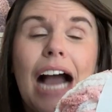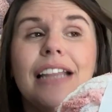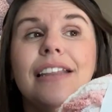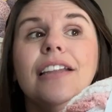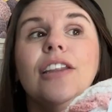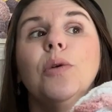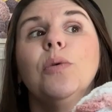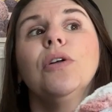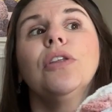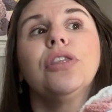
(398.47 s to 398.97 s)

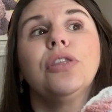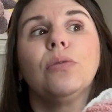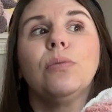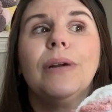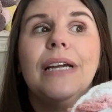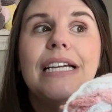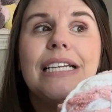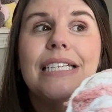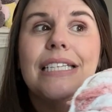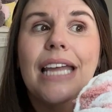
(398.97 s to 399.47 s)
there were
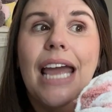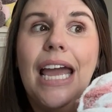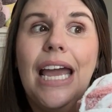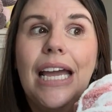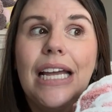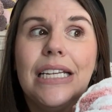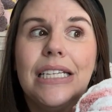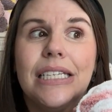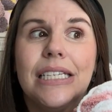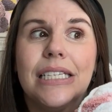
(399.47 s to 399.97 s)
3
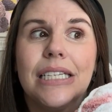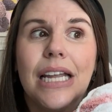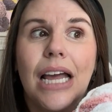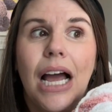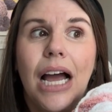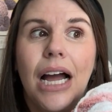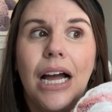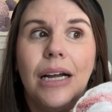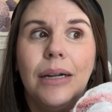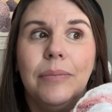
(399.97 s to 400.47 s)
skeins
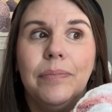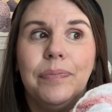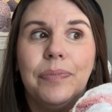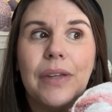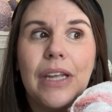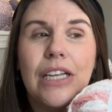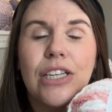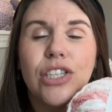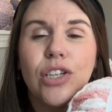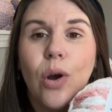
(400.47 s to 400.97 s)

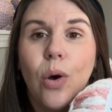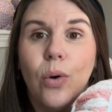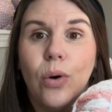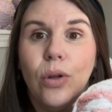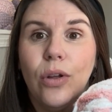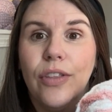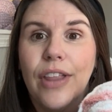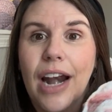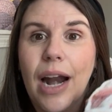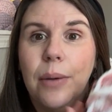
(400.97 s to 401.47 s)
in
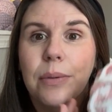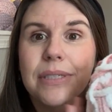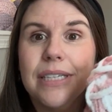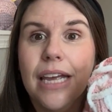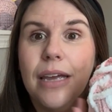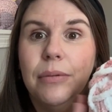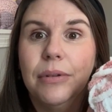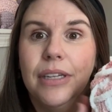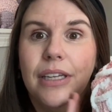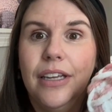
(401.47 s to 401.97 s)
total that I was
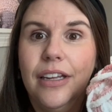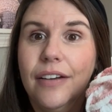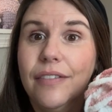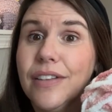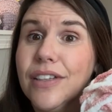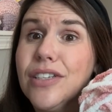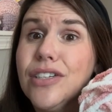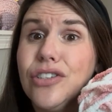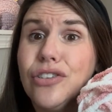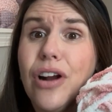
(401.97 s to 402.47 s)
able to get of
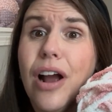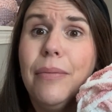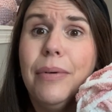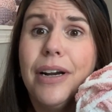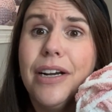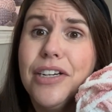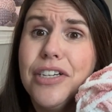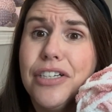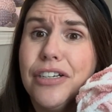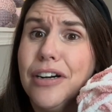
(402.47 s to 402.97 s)
this
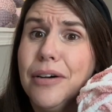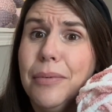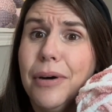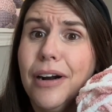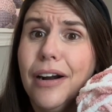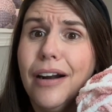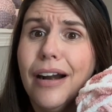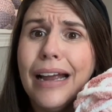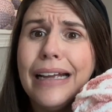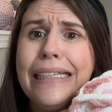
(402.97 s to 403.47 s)
strawberry
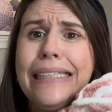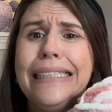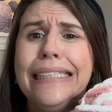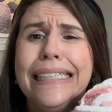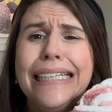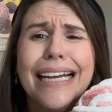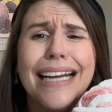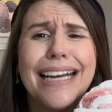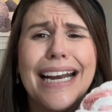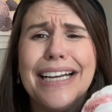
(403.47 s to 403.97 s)
sherbet,
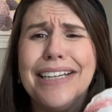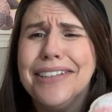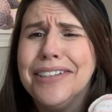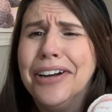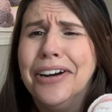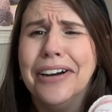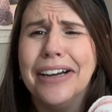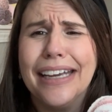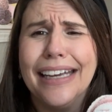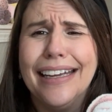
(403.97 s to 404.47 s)
and I
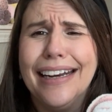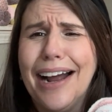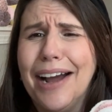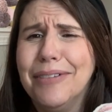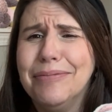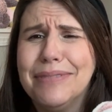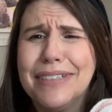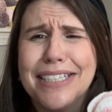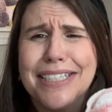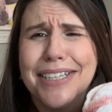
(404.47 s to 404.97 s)
took it.
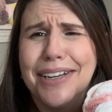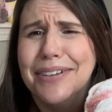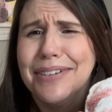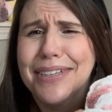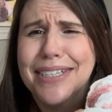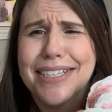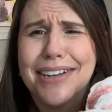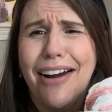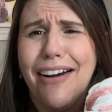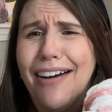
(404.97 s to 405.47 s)
I'm so
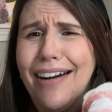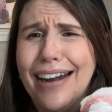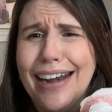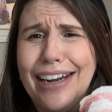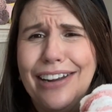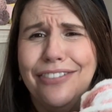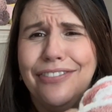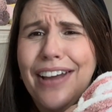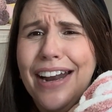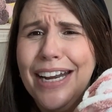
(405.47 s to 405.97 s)
sorry
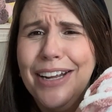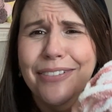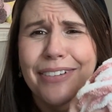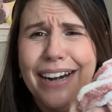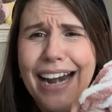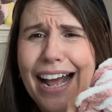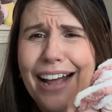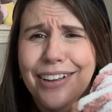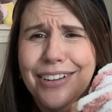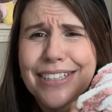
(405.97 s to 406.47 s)
if anyone
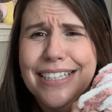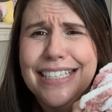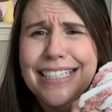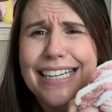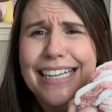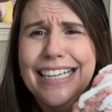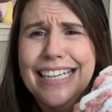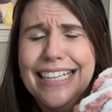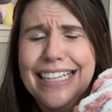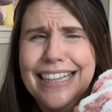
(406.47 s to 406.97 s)
else
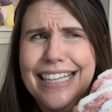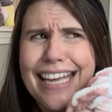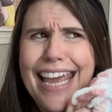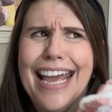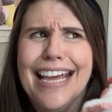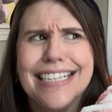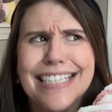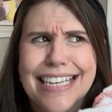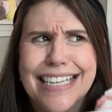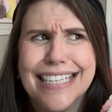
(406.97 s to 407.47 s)
in the
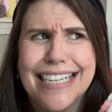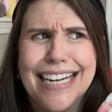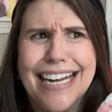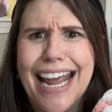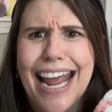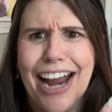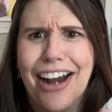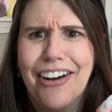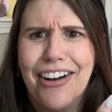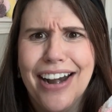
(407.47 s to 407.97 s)
Kansas City
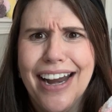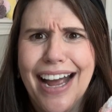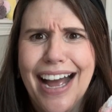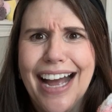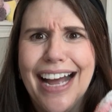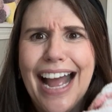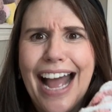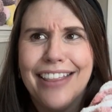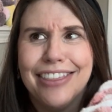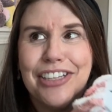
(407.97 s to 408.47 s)
area
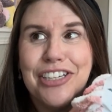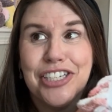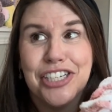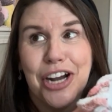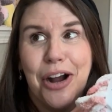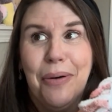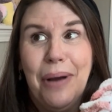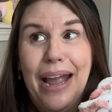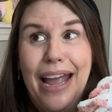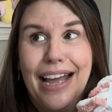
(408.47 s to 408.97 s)
at the
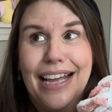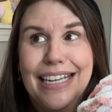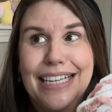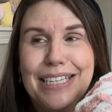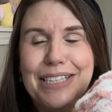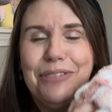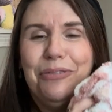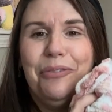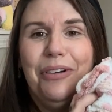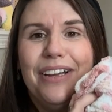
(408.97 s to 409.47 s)

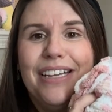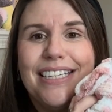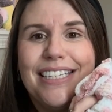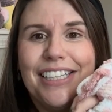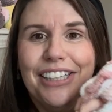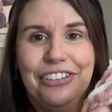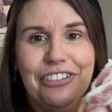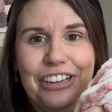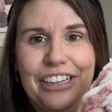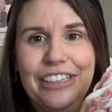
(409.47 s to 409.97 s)
Joann's was
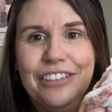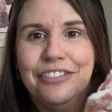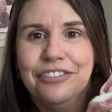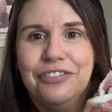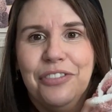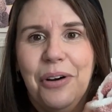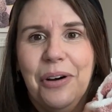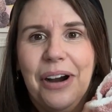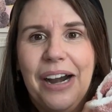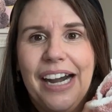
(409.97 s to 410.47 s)
looking
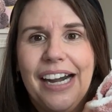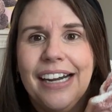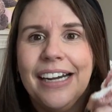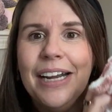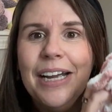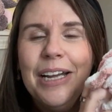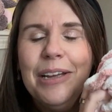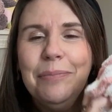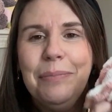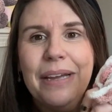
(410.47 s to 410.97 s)
for
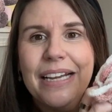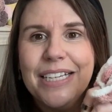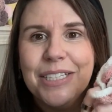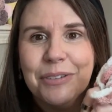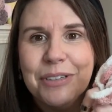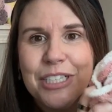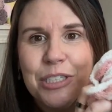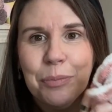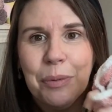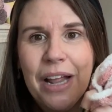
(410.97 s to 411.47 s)
Big
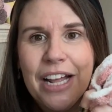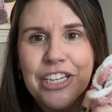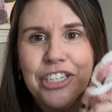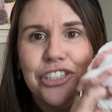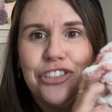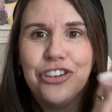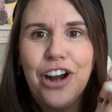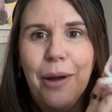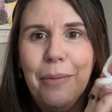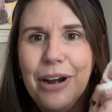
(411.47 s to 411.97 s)
Twist Plus
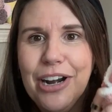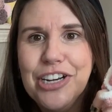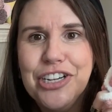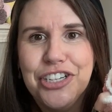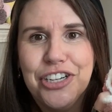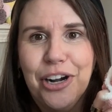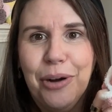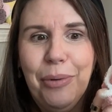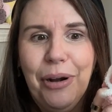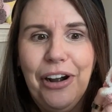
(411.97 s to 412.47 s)
strawberry
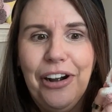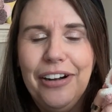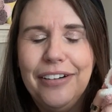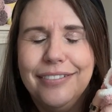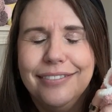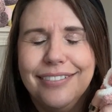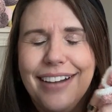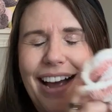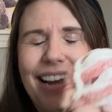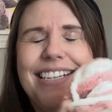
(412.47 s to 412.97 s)
sherbet.
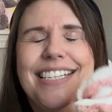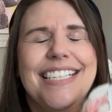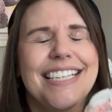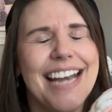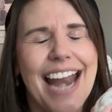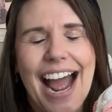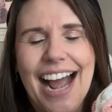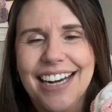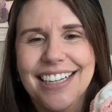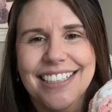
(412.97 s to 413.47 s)
I
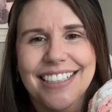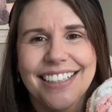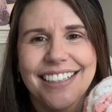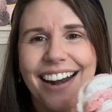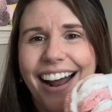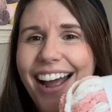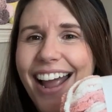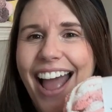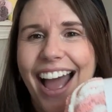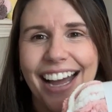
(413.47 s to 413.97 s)
snagged it.
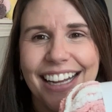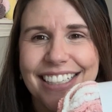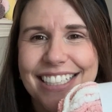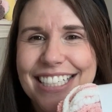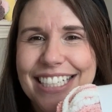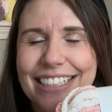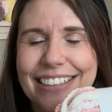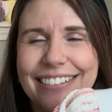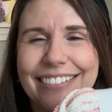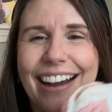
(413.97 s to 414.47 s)
I had
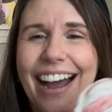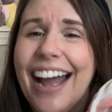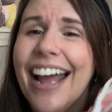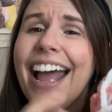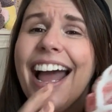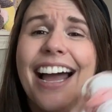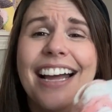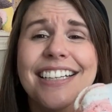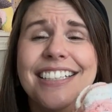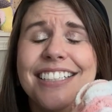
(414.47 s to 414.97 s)
to
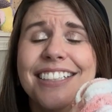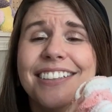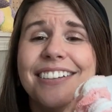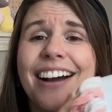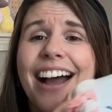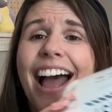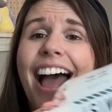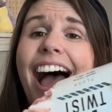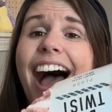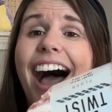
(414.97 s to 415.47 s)

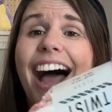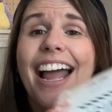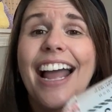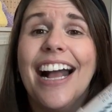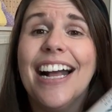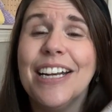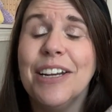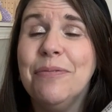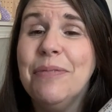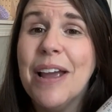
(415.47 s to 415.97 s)

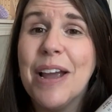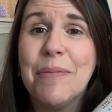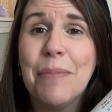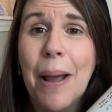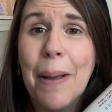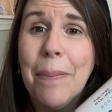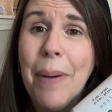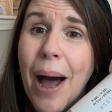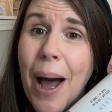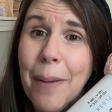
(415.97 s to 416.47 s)
make my
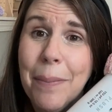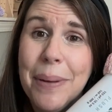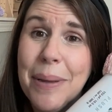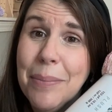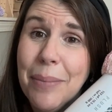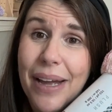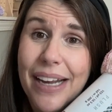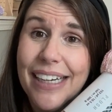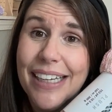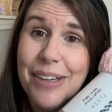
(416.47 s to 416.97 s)
Poppy
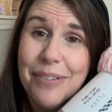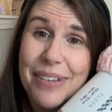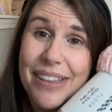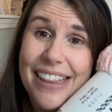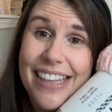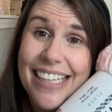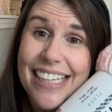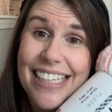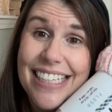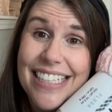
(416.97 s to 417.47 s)
Bunny with
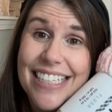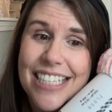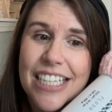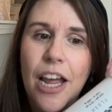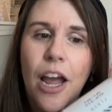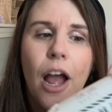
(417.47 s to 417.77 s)
these.